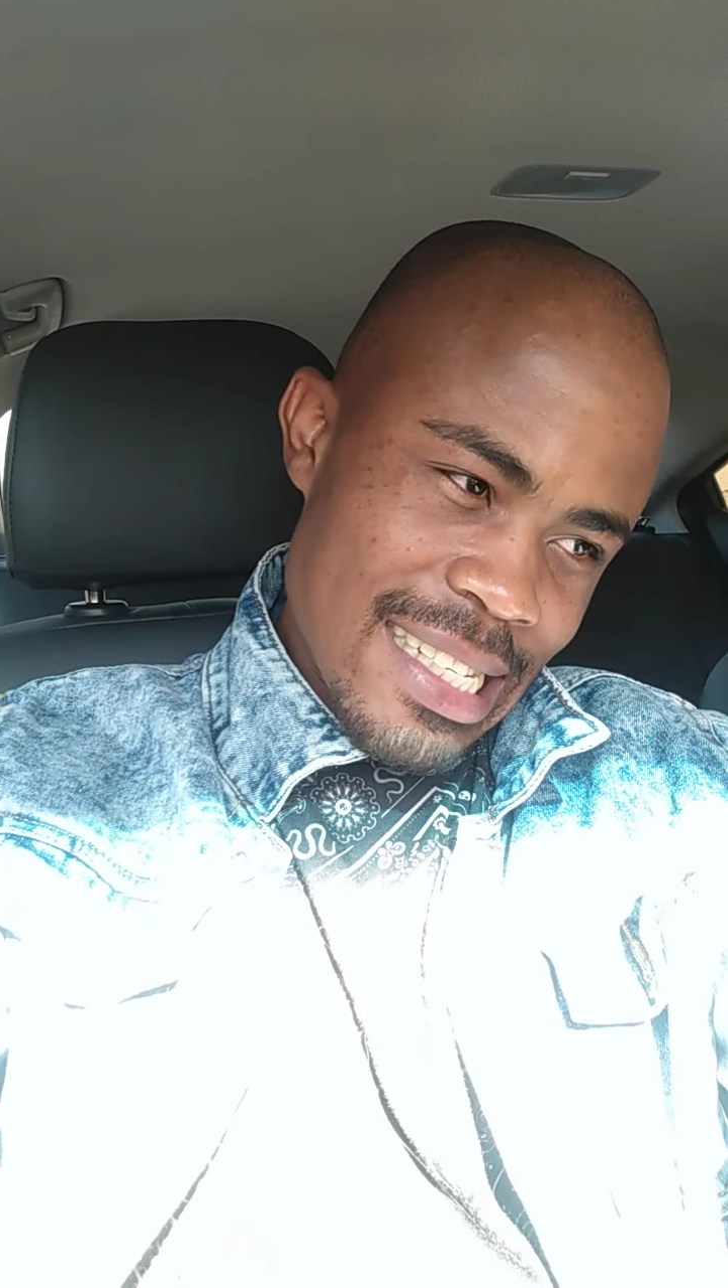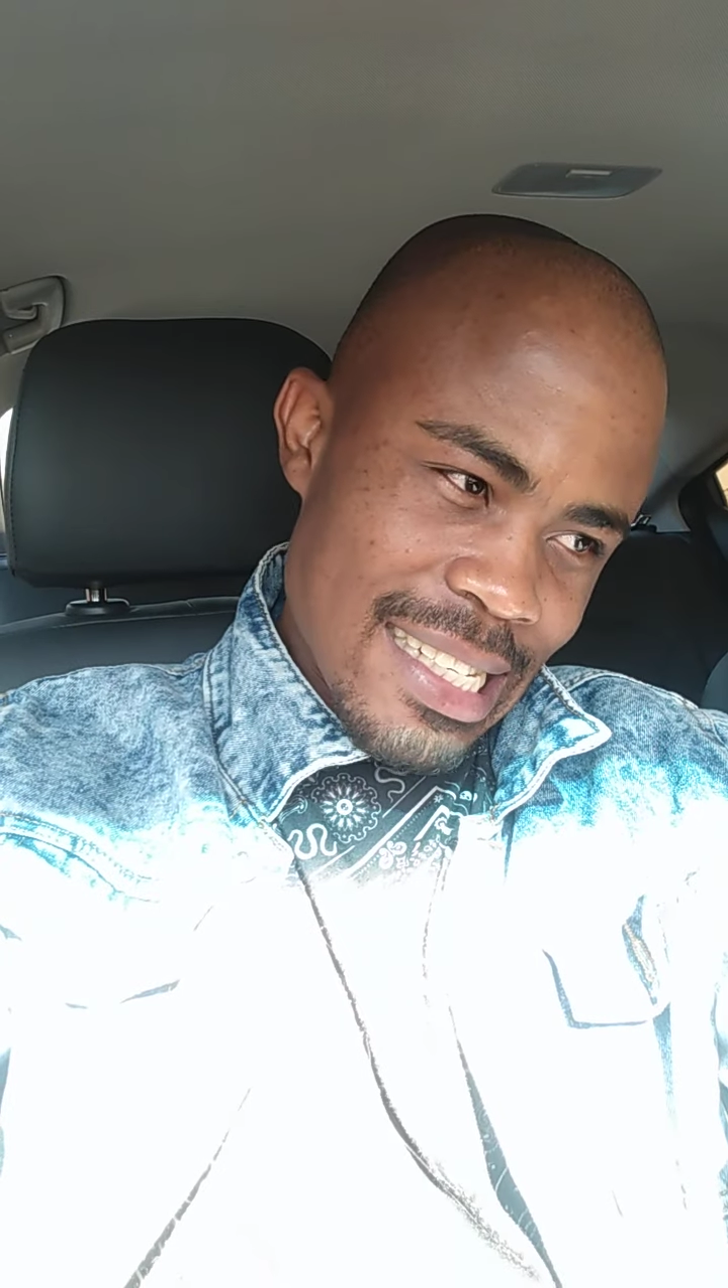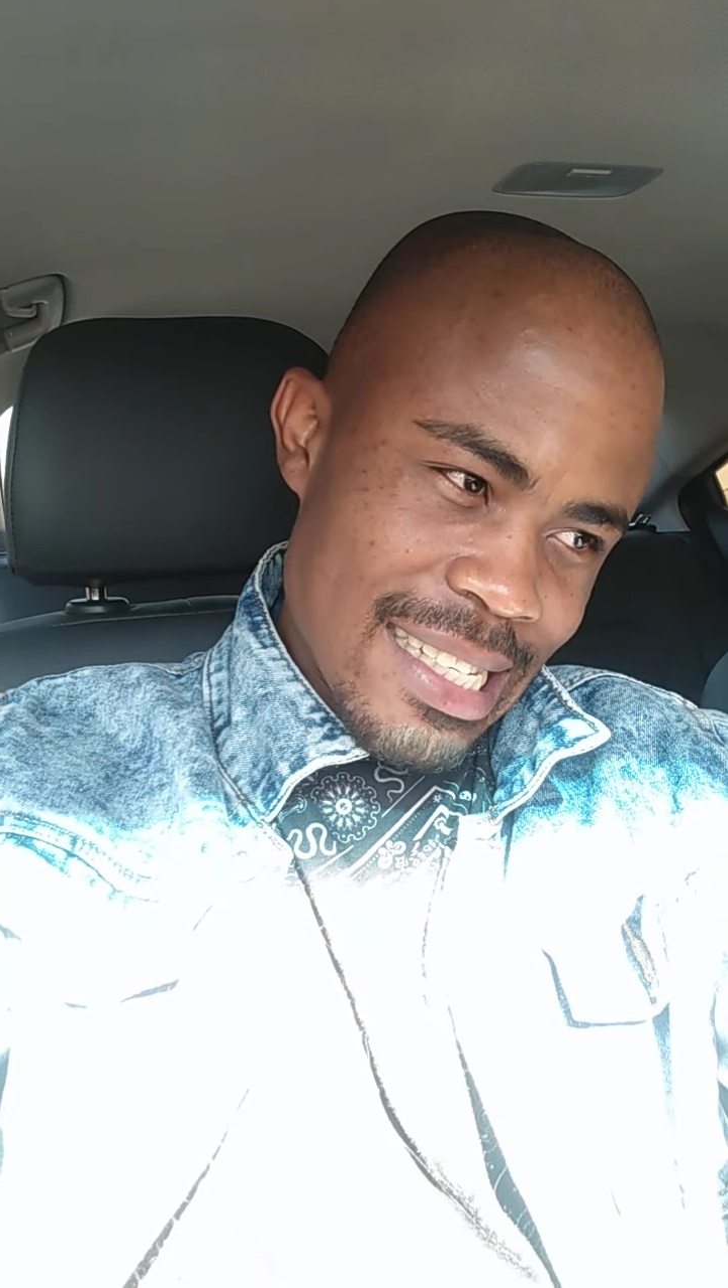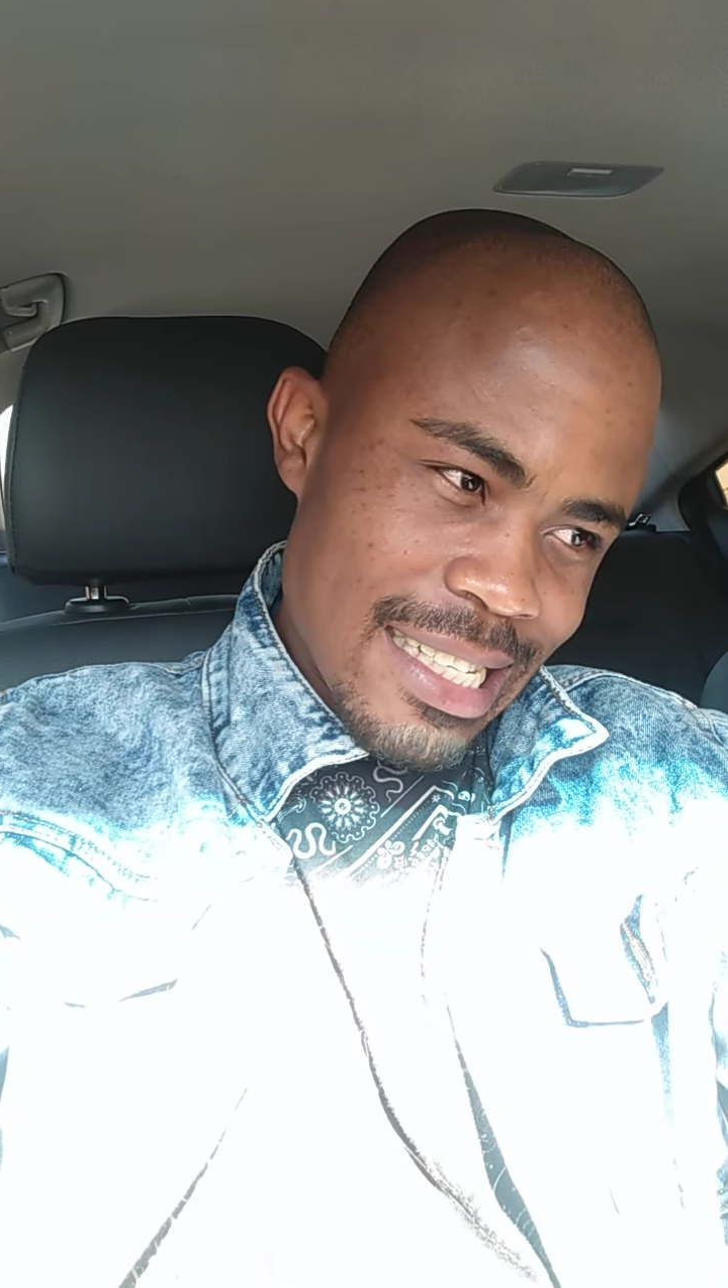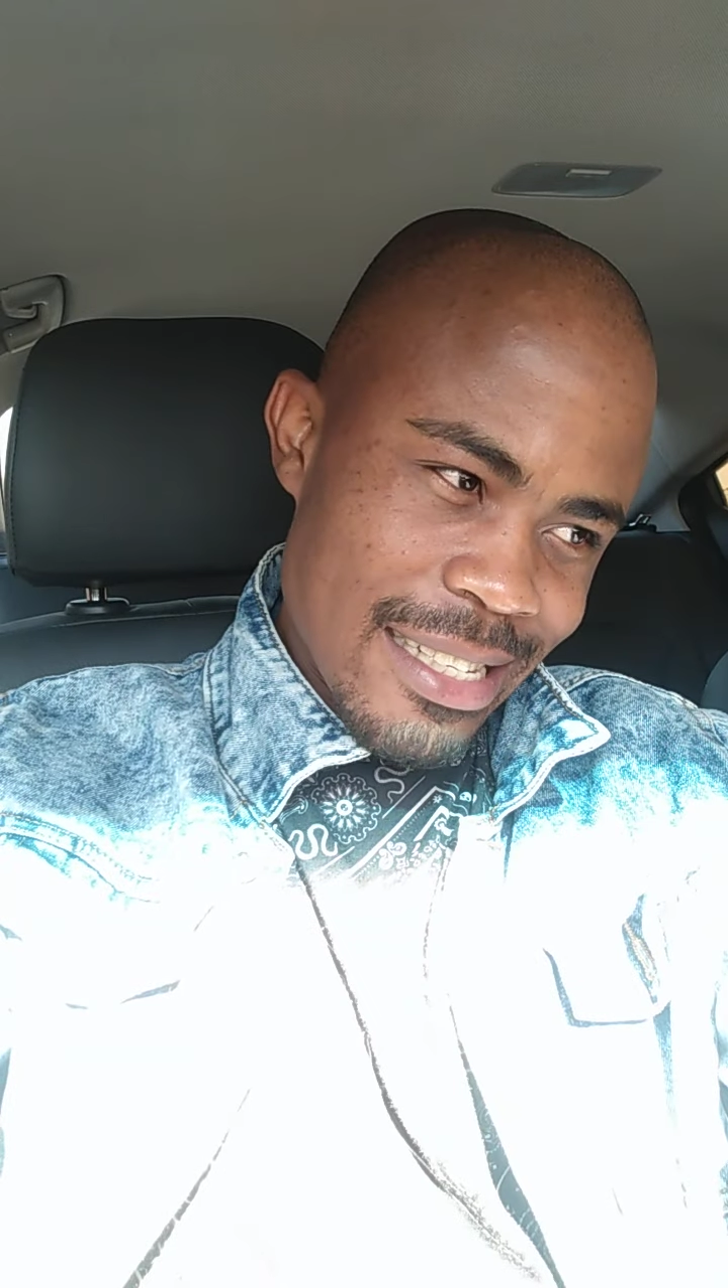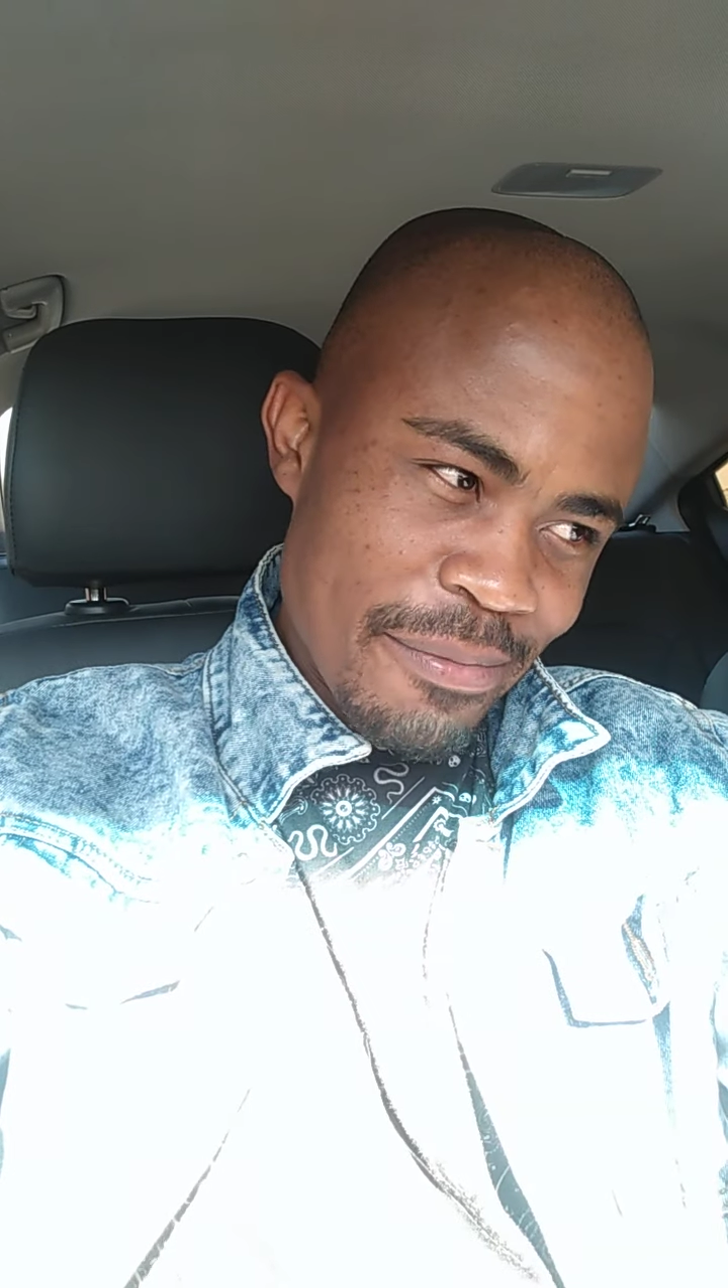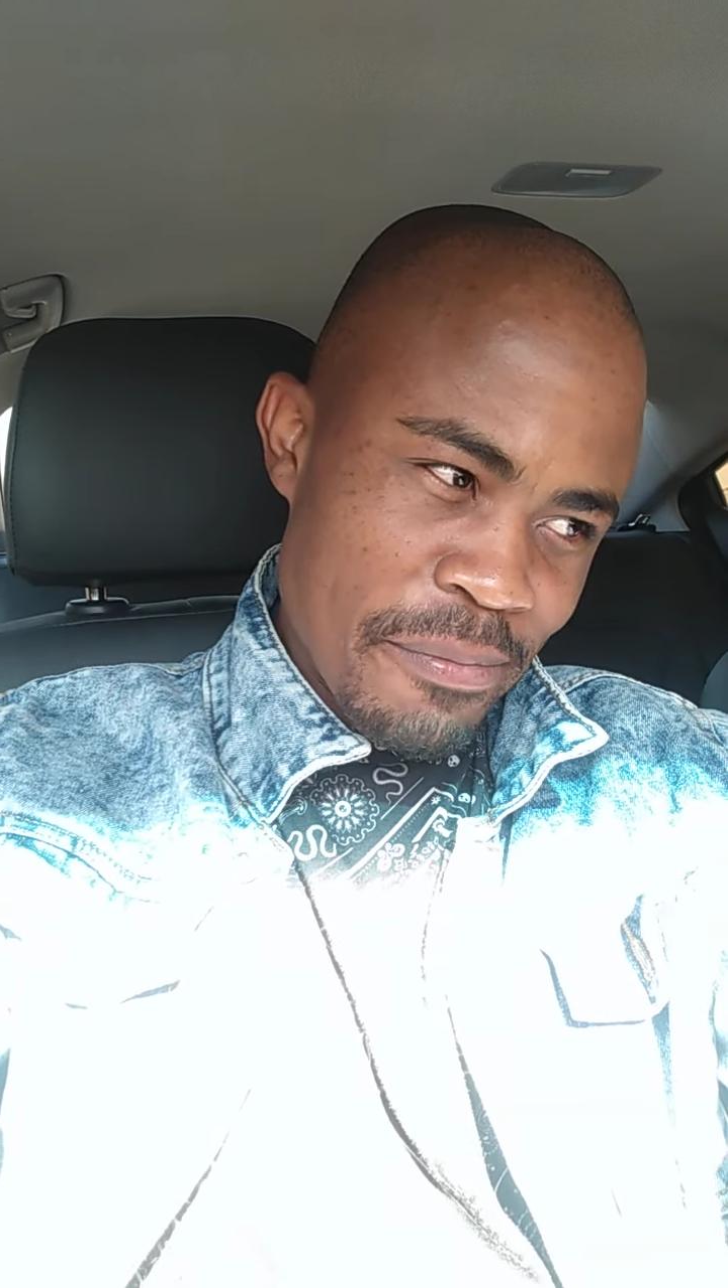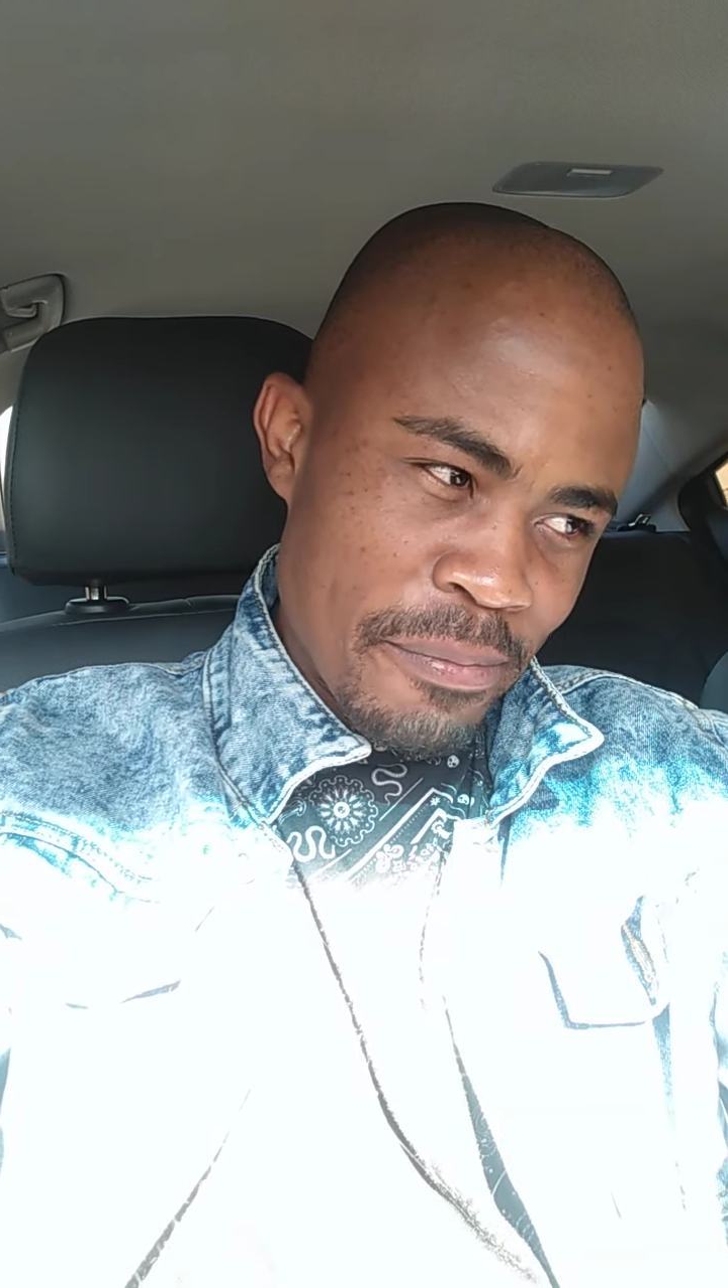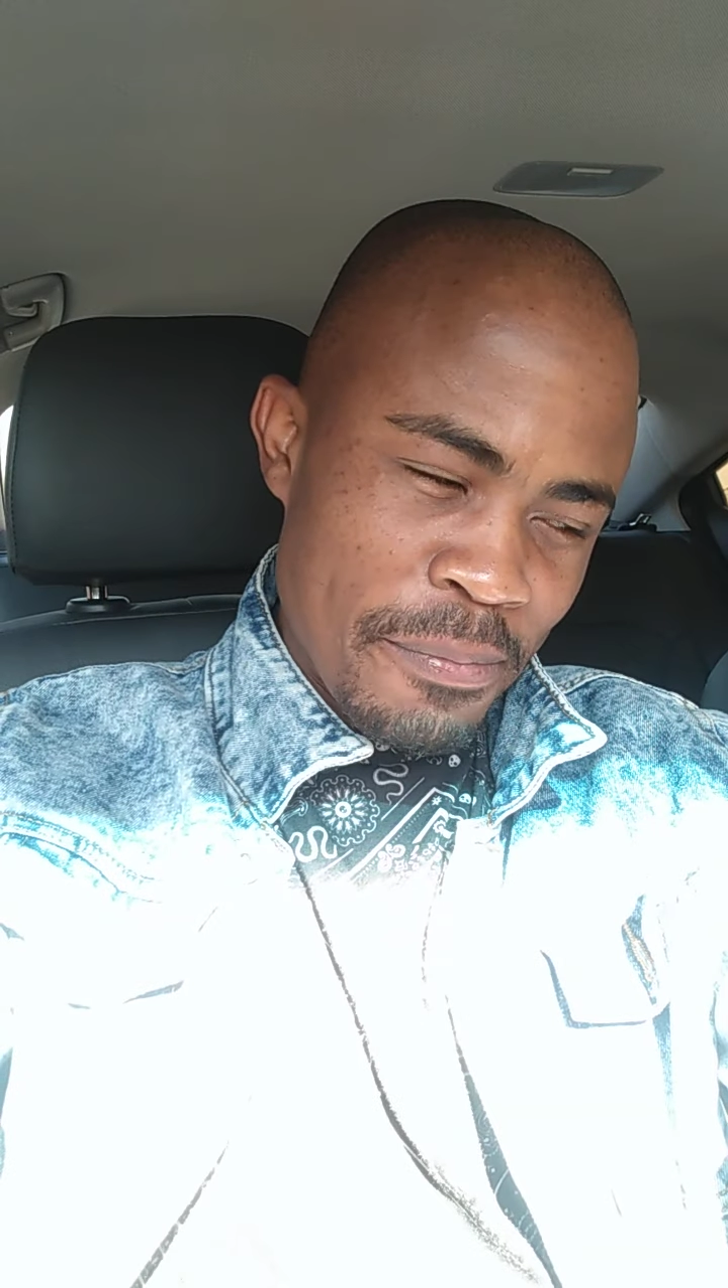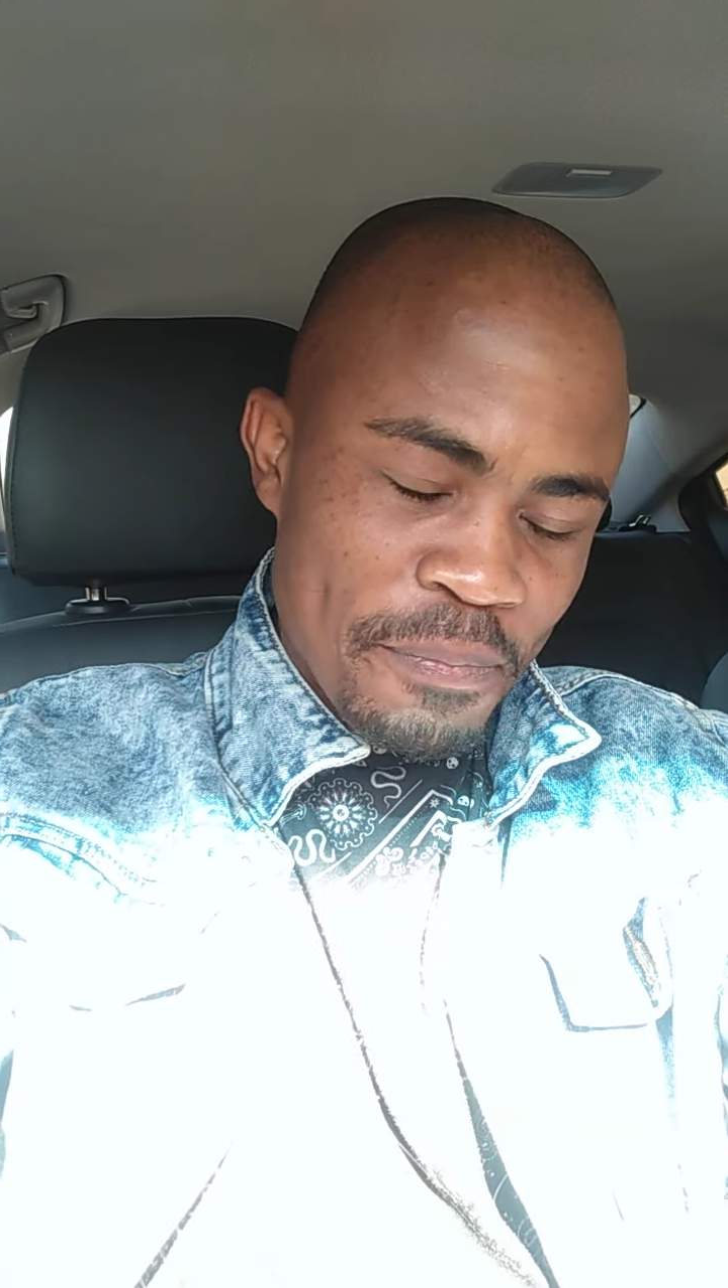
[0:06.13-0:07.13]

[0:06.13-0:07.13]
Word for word: Um,